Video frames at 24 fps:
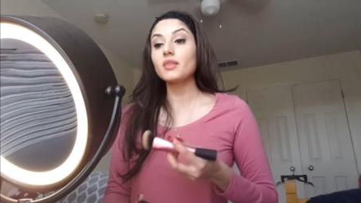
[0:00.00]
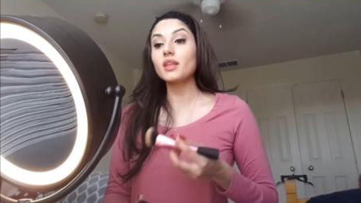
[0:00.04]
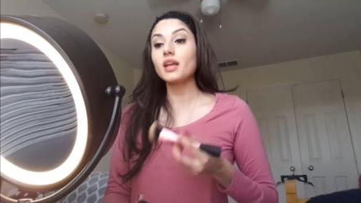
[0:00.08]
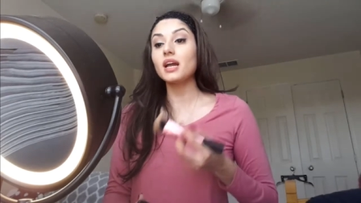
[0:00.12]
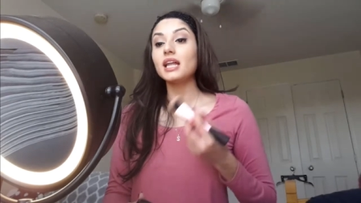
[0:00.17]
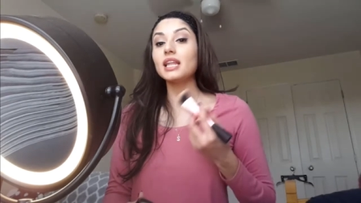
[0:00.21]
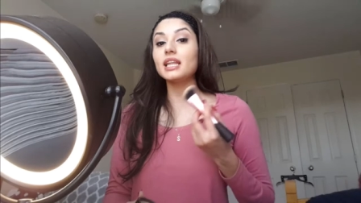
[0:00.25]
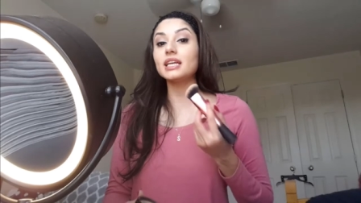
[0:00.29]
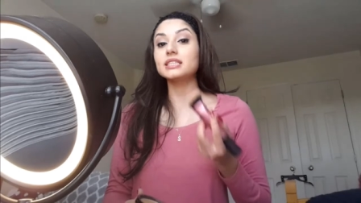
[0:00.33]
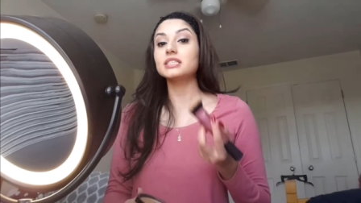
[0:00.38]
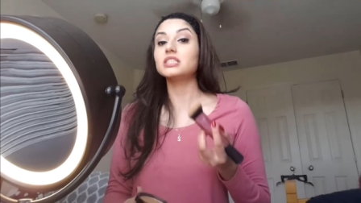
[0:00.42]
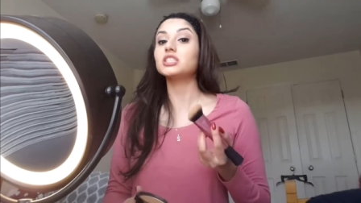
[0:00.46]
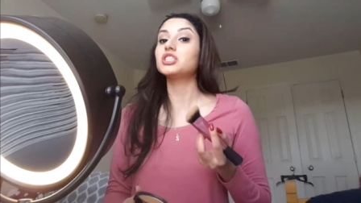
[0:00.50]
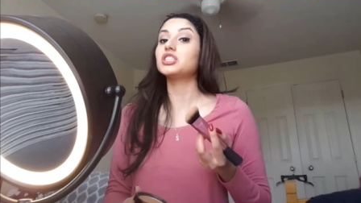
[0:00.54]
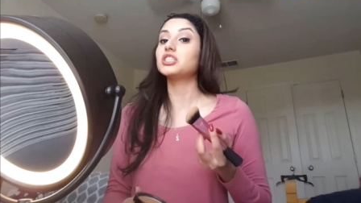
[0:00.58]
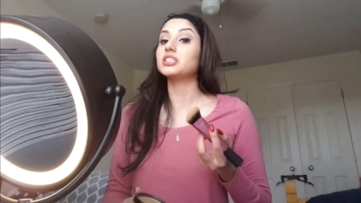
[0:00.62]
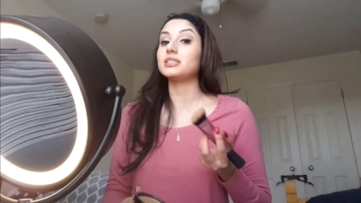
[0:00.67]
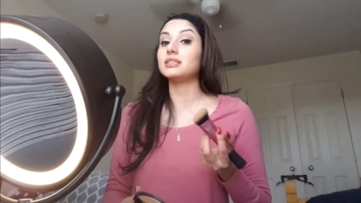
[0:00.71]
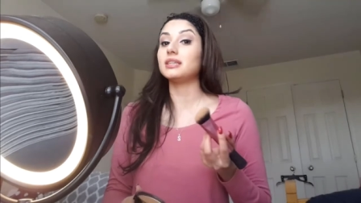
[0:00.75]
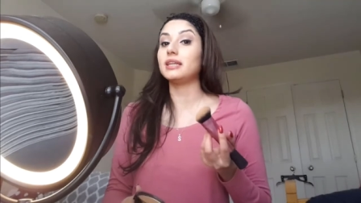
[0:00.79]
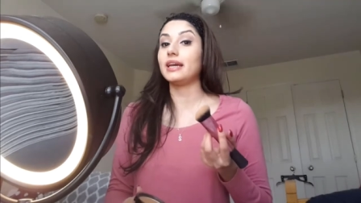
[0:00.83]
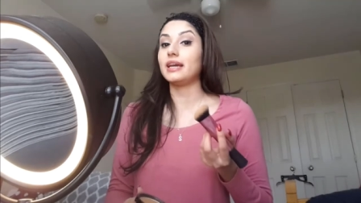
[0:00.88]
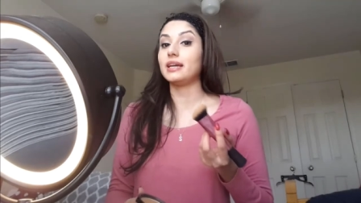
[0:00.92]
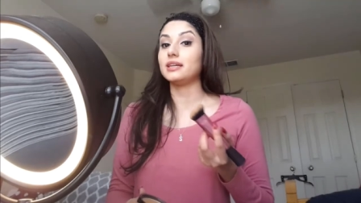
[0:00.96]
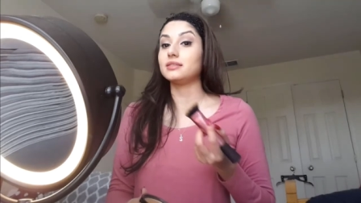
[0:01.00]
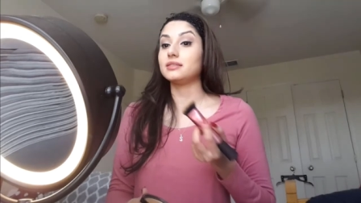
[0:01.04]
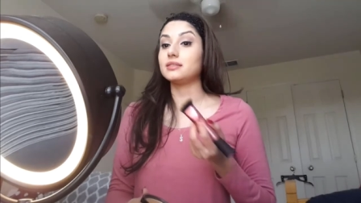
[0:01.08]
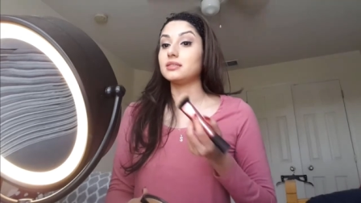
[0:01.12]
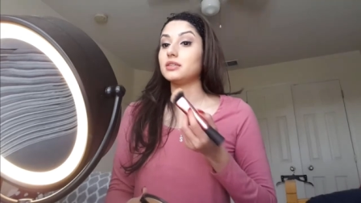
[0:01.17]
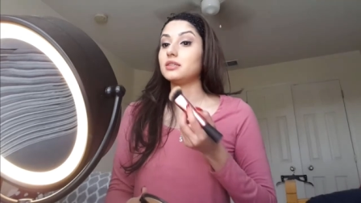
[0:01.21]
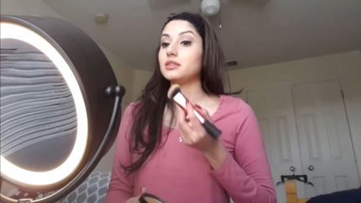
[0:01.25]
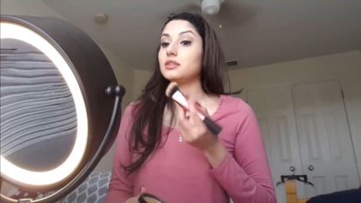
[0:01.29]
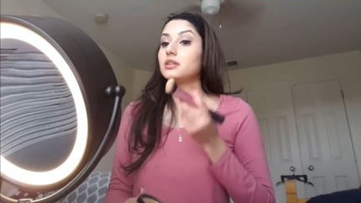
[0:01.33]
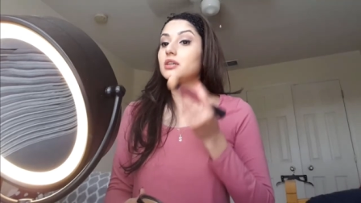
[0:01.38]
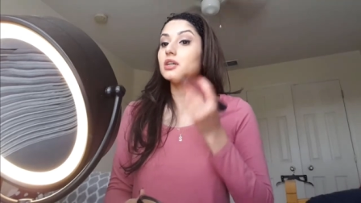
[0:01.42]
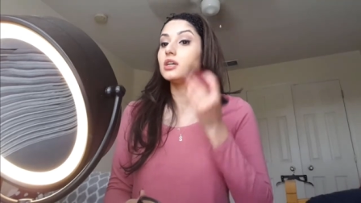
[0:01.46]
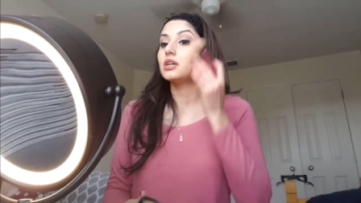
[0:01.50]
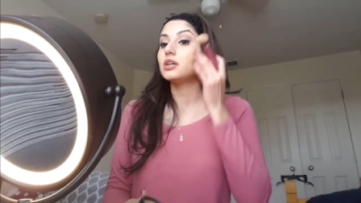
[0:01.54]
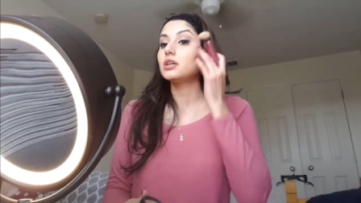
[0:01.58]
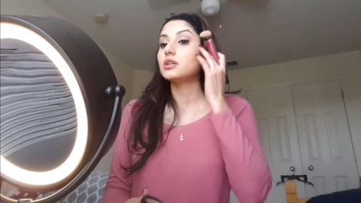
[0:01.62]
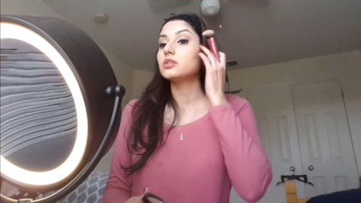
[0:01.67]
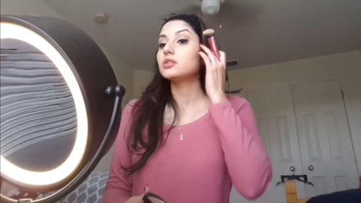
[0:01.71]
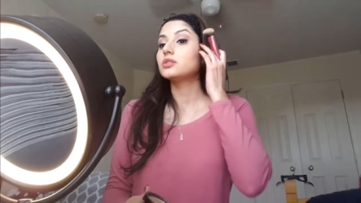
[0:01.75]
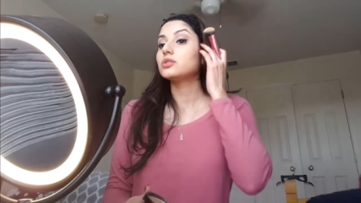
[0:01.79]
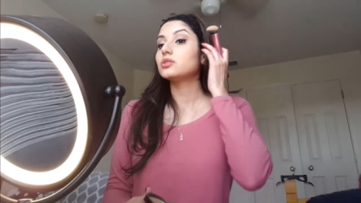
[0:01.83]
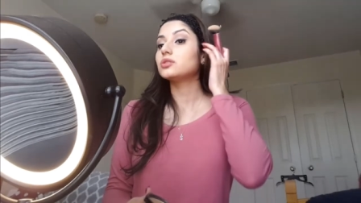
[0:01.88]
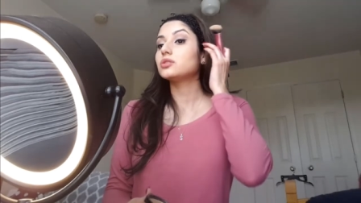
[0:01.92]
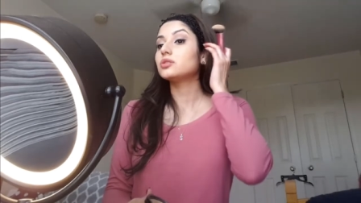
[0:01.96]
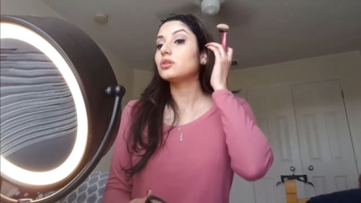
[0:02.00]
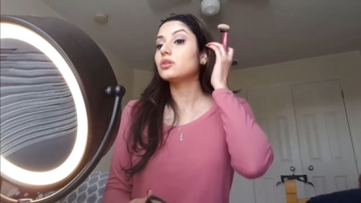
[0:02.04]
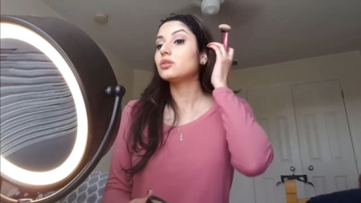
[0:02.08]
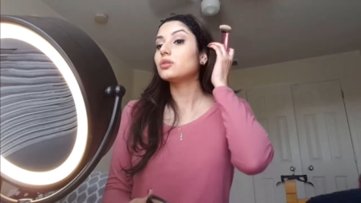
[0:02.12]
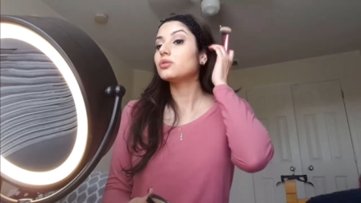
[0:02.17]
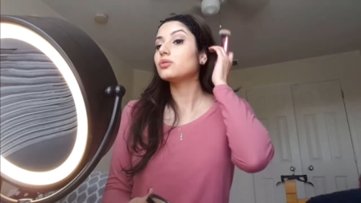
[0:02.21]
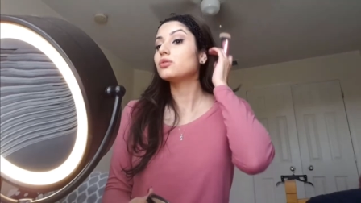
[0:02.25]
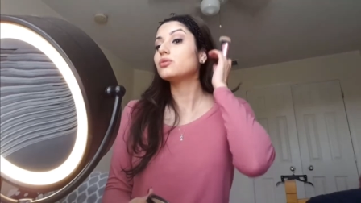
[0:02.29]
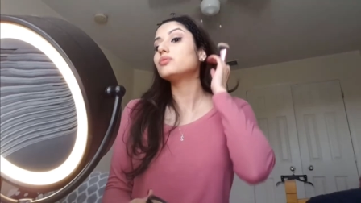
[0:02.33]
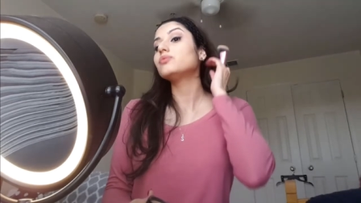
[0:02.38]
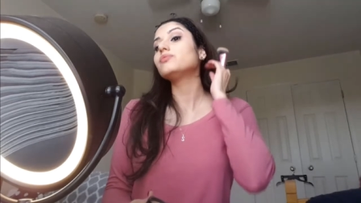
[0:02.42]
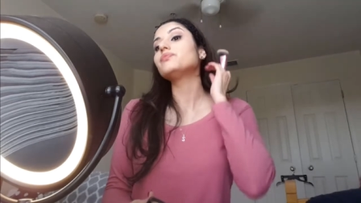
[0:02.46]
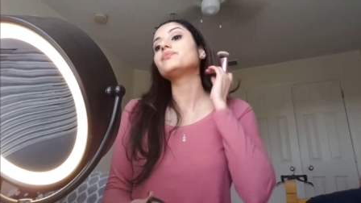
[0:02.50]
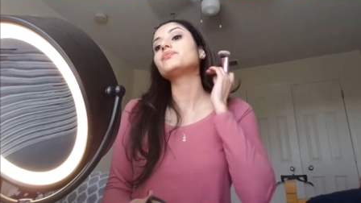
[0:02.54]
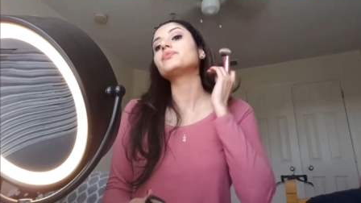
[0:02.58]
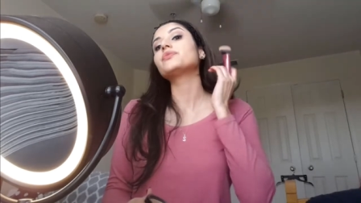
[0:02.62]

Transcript: I like to just enhance it. So,